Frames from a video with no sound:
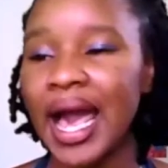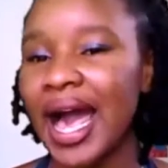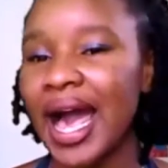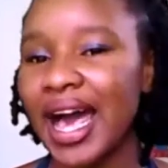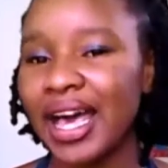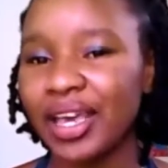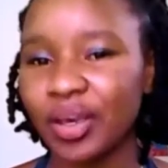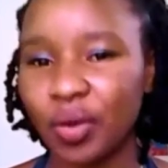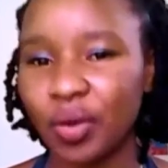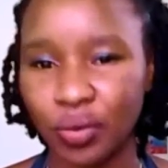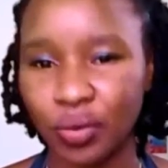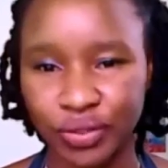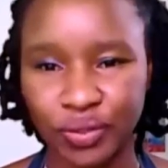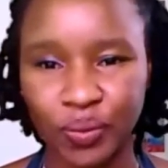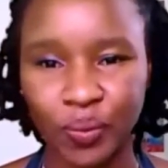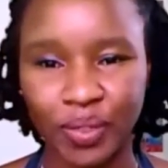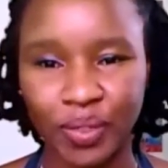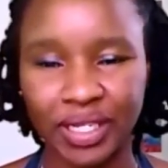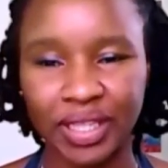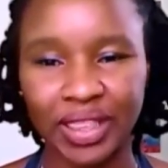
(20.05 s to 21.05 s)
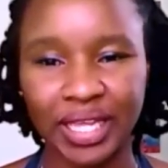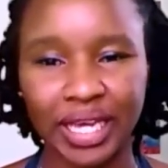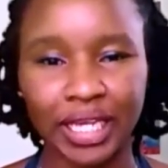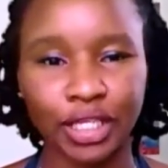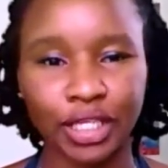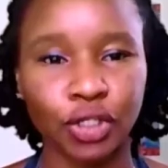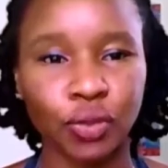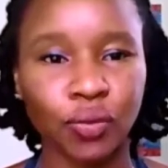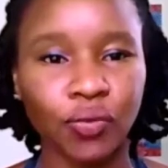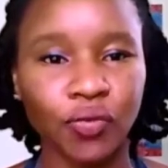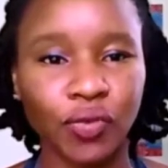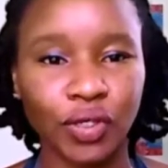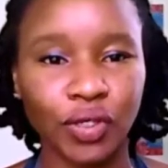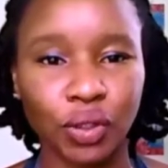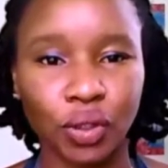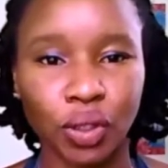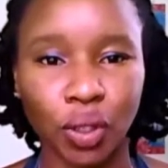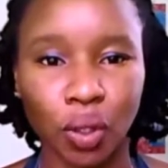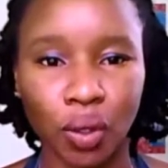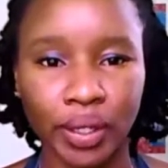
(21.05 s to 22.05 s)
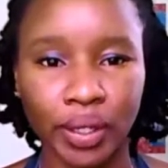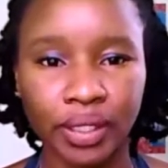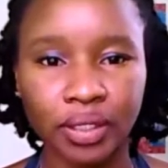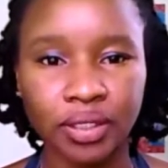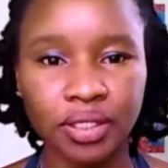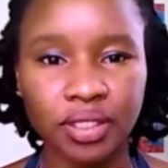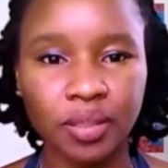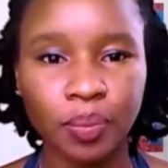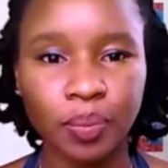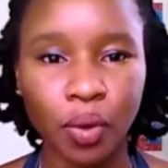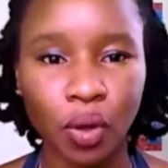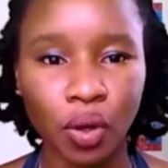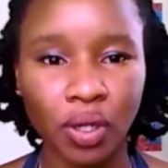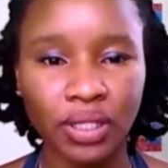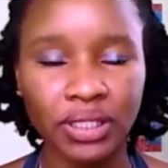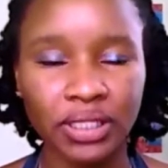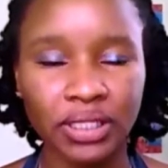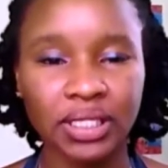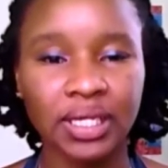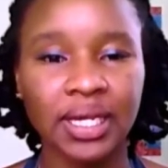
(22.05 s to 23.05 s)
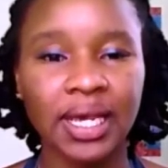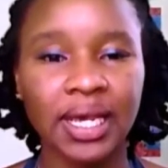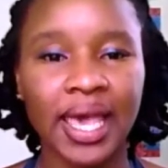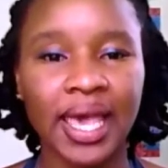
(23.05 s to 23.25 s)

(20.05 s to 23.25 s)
I also want to thank you for your loyal support